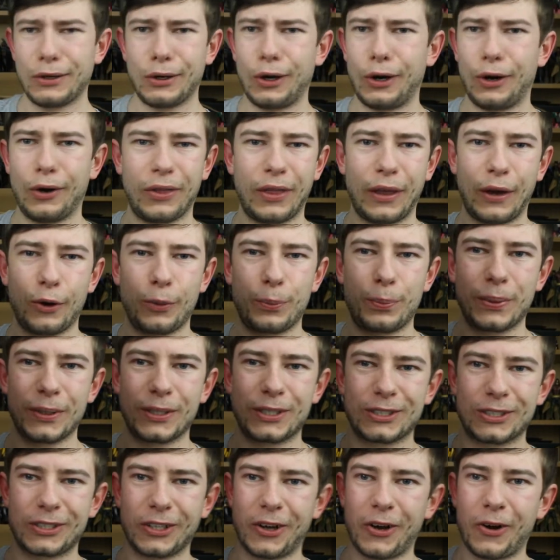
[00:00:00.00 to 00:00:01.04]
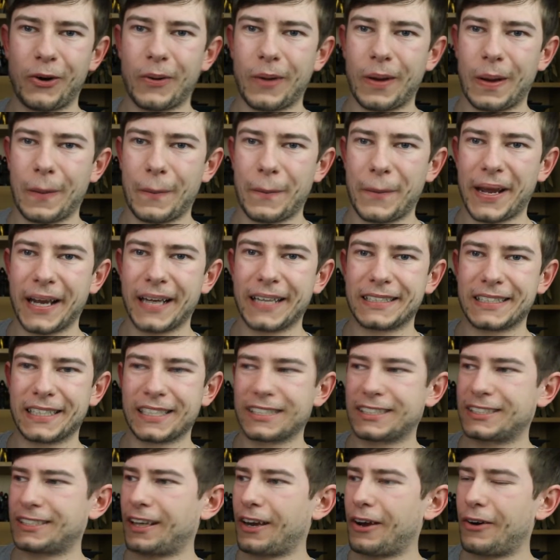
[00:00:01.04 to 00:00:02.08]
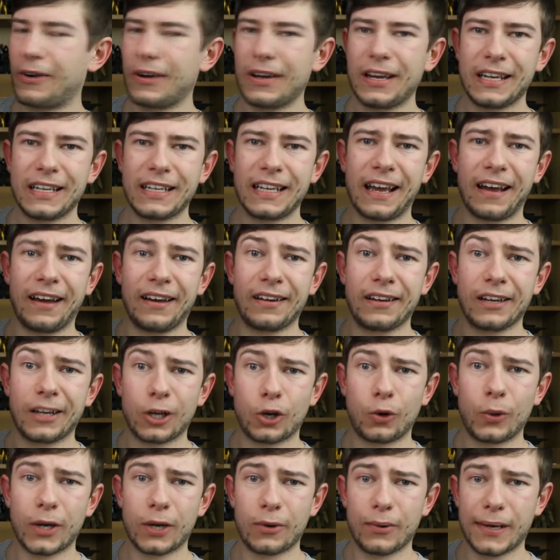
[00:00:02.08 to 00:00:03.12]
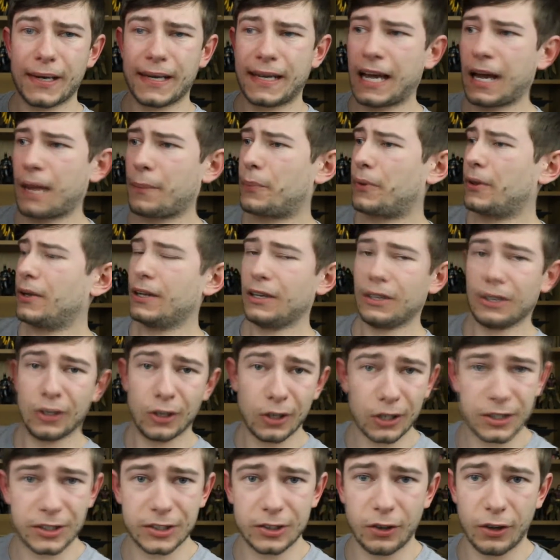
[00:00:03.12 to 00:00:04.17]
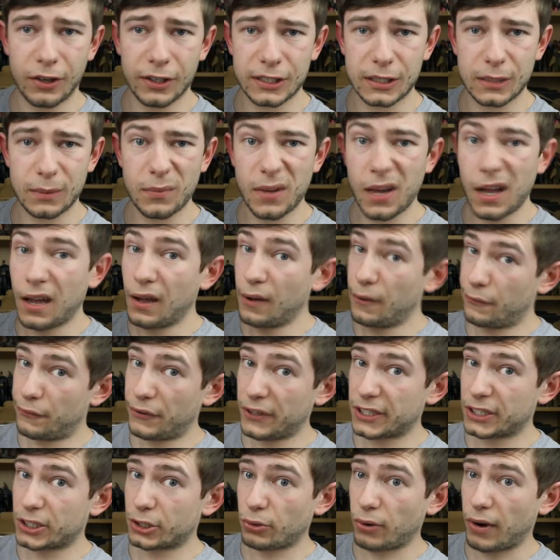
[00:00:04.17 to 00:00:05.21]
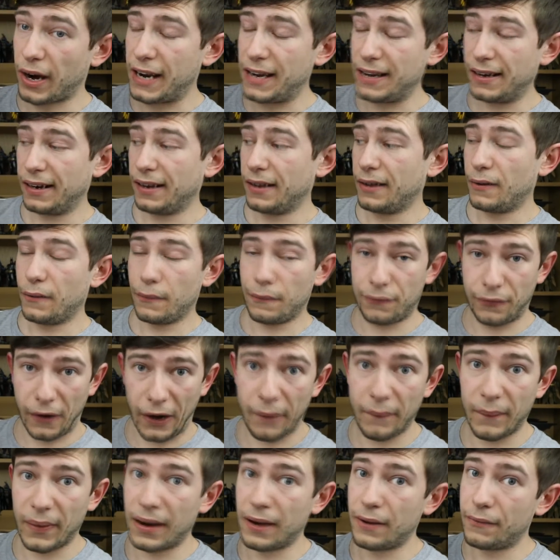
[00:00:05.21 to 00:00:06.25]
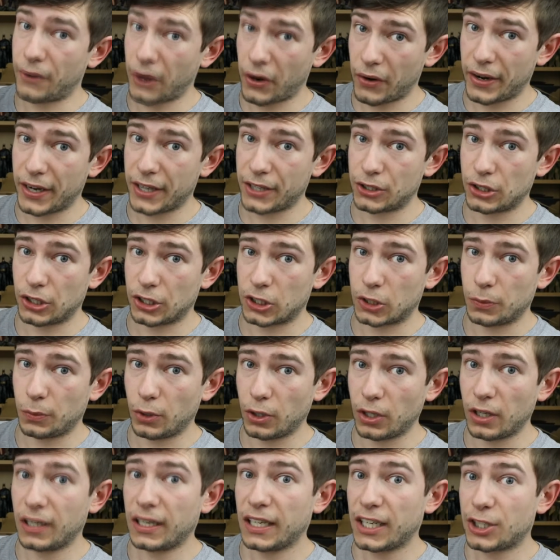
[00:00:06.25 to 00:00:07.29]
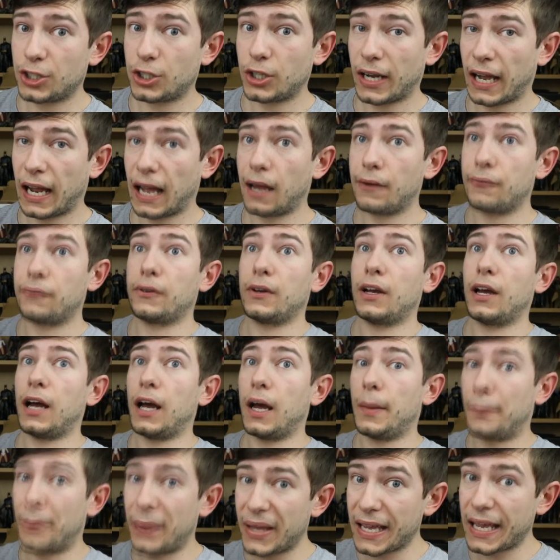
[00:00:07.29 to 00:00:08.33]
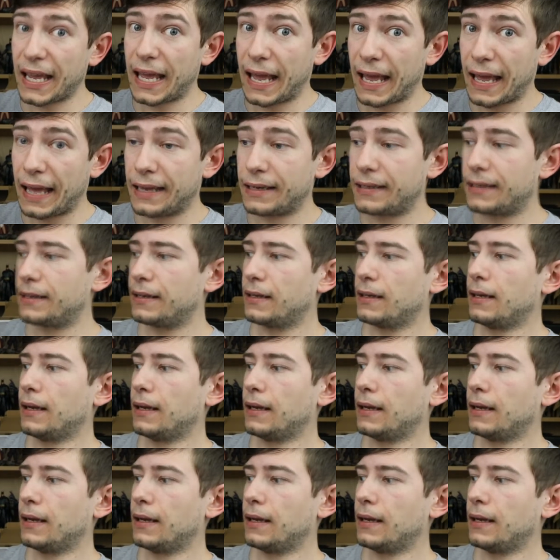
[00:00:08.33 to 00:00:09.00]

Oh, that would be so amazing. So yeah, quick recap. Looks awesome, fits great, very, very adjustable. Unless you have a big head,